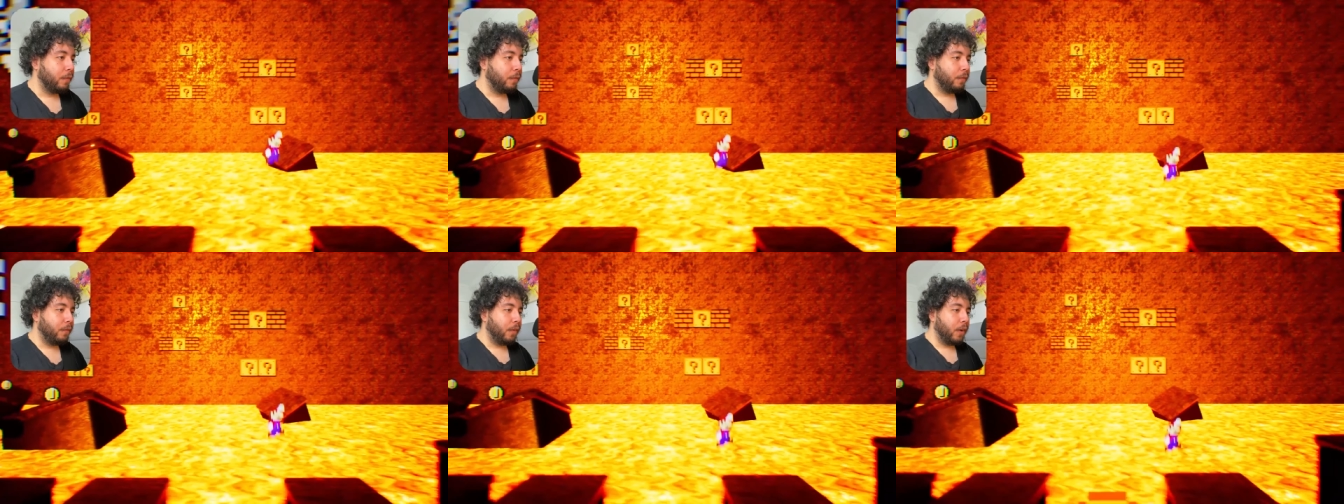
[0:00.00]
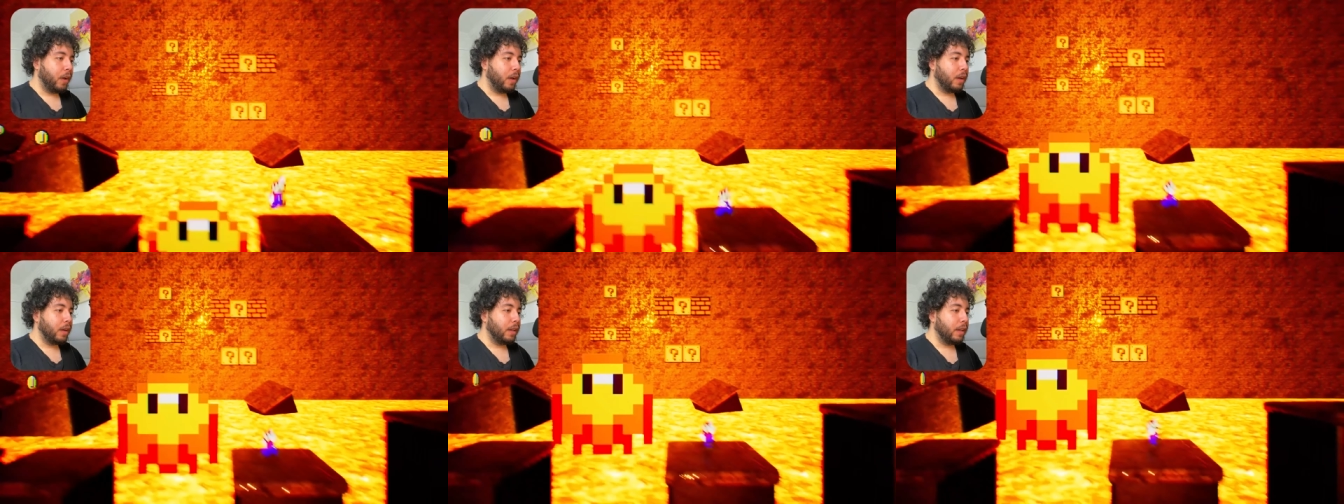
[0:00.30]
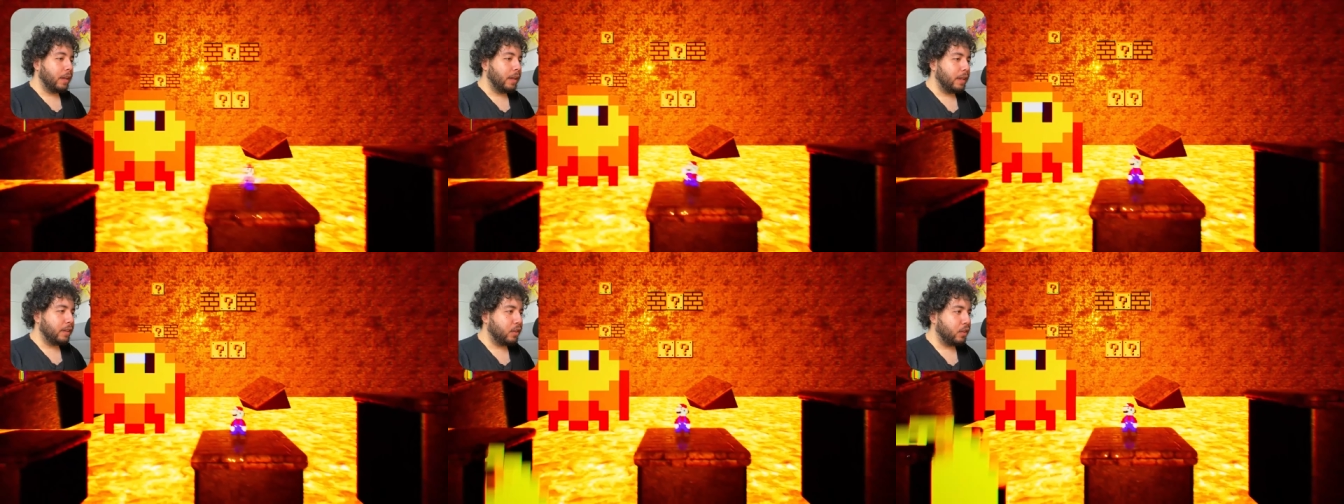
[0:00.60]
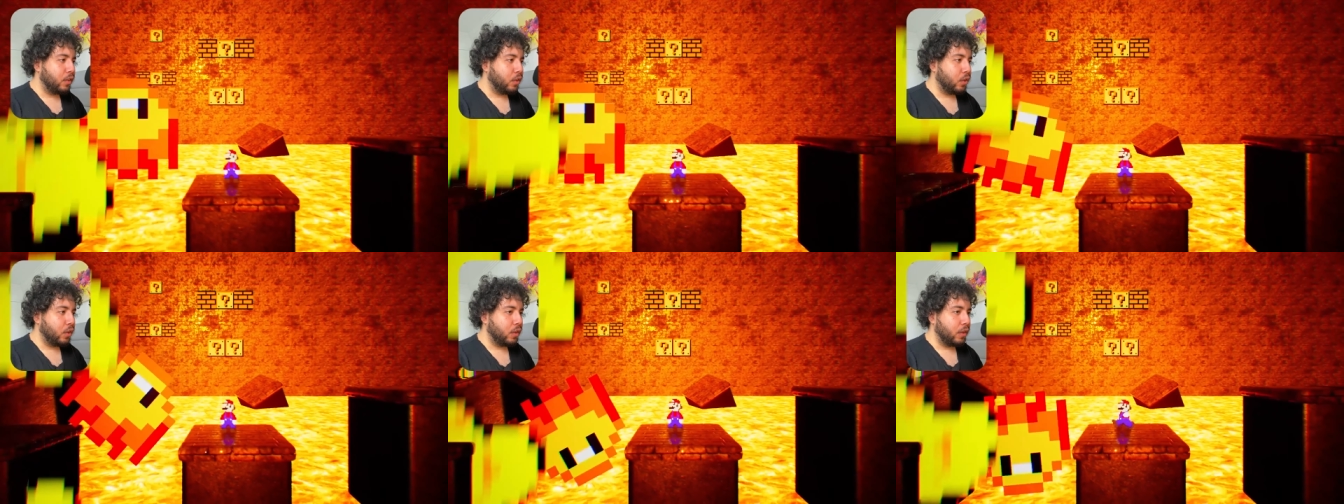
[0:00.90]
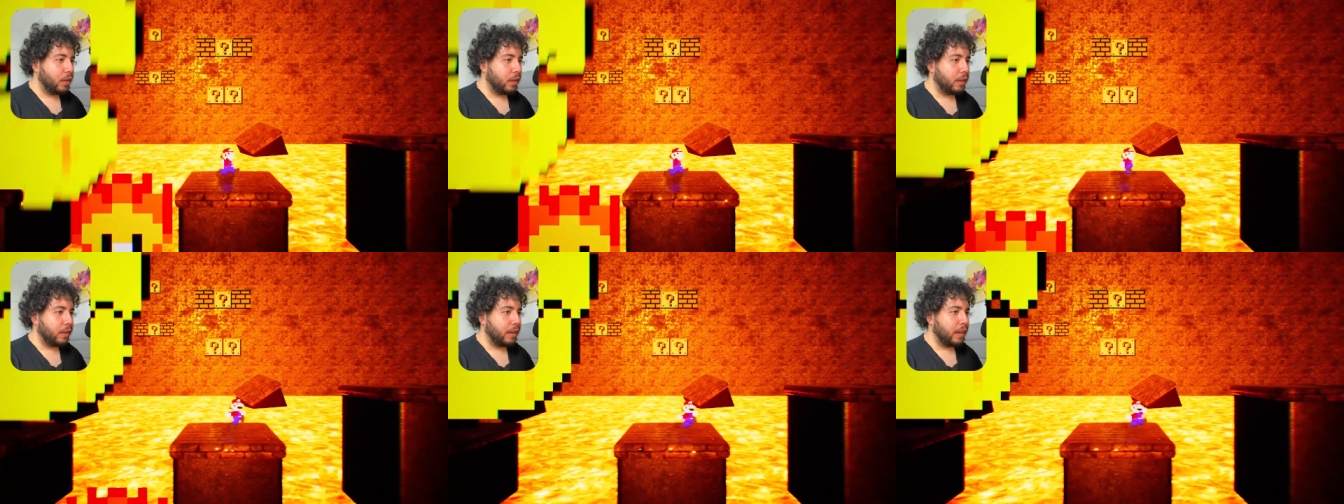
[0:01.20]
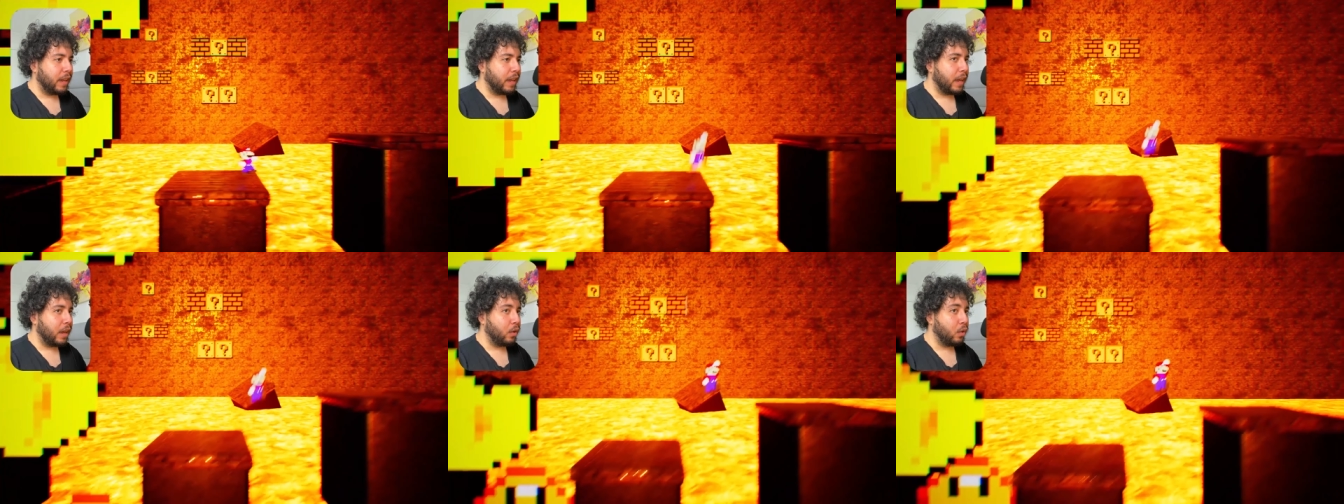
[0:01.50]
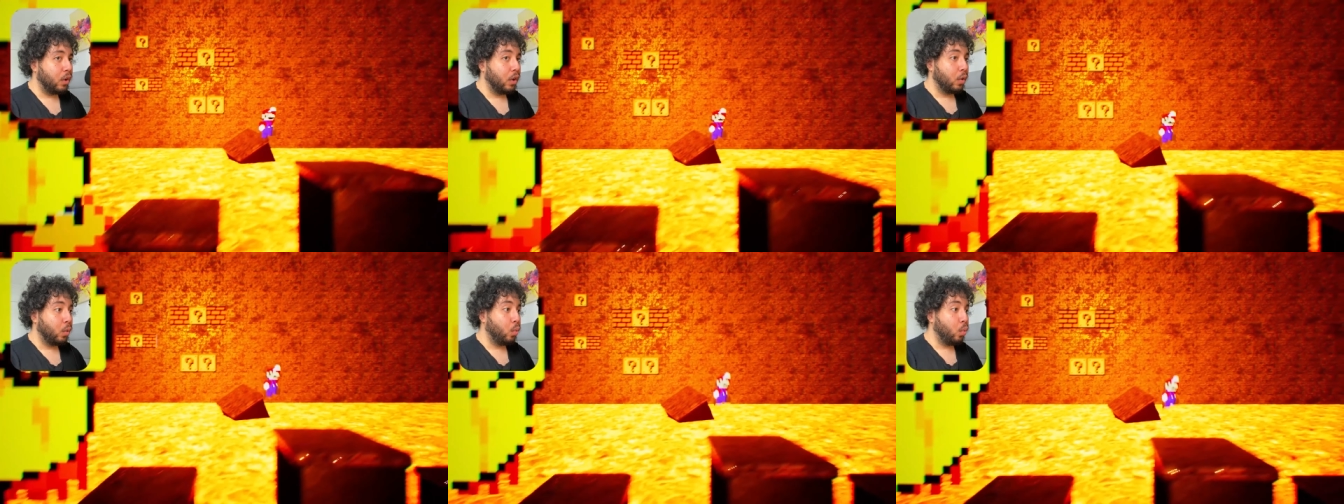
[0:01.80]
Fuck, this! see how.
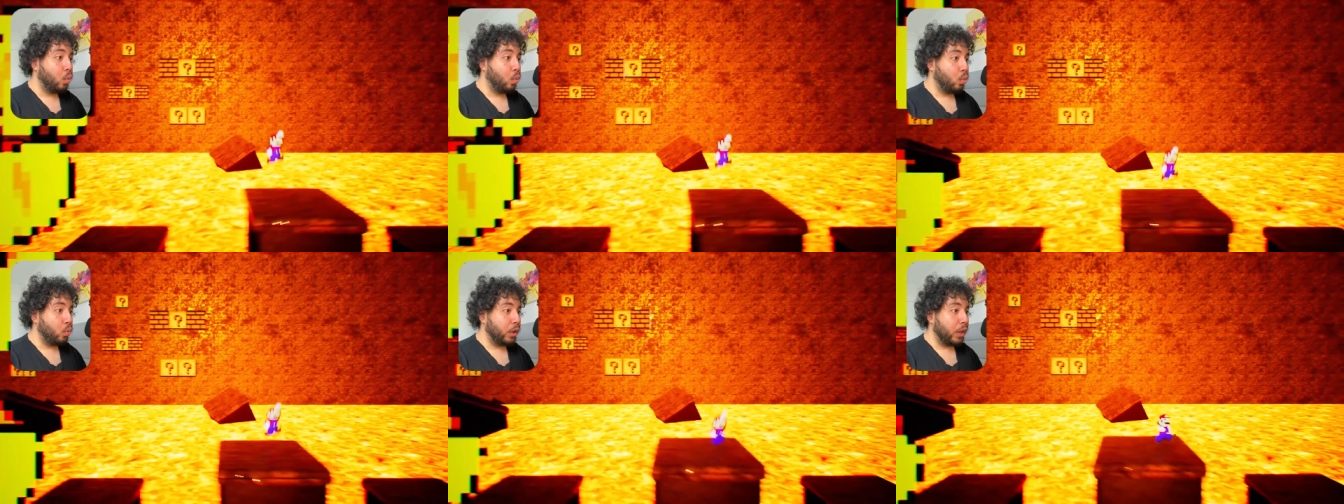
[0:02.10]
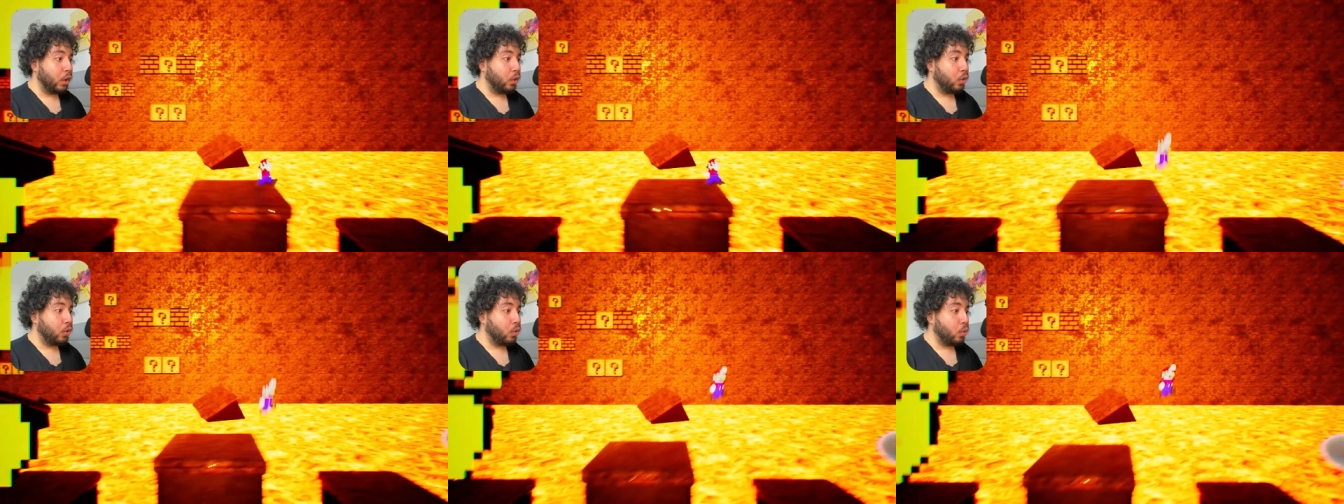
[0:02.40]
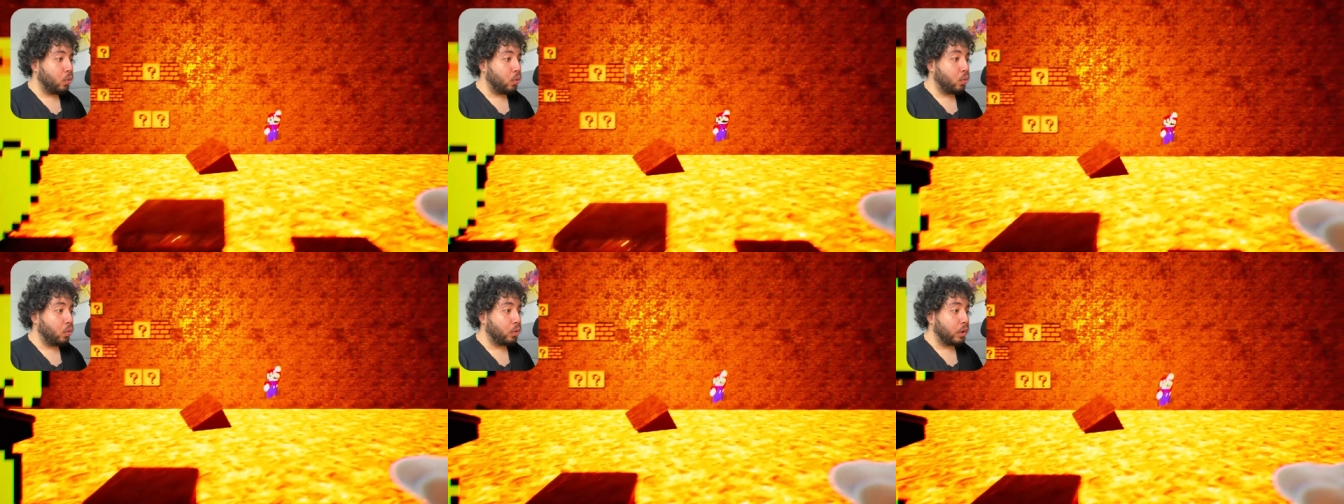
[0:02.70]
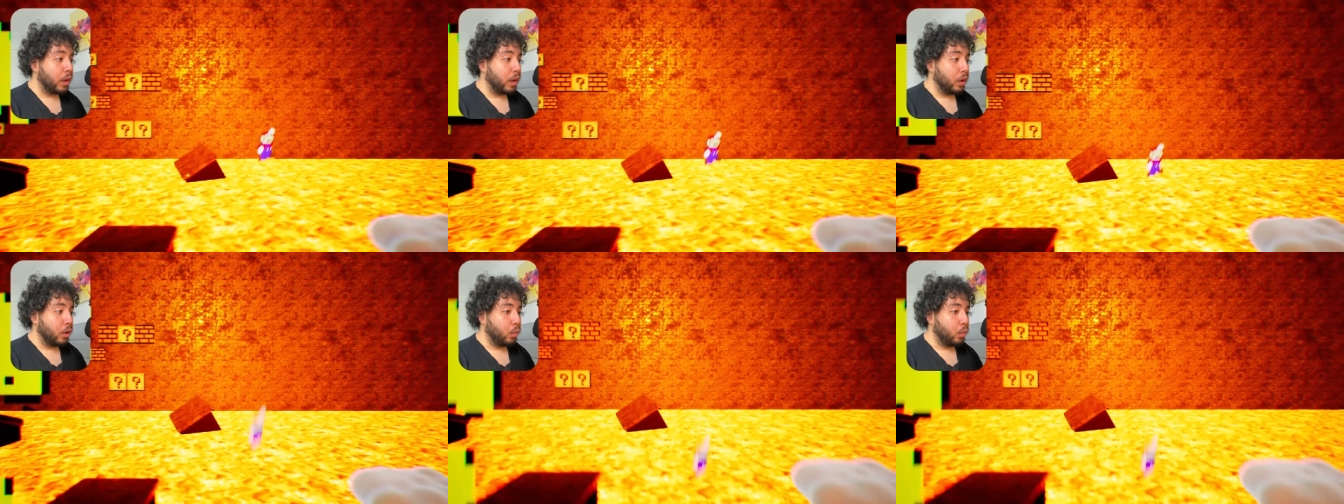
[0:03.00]
Whoa, you dog!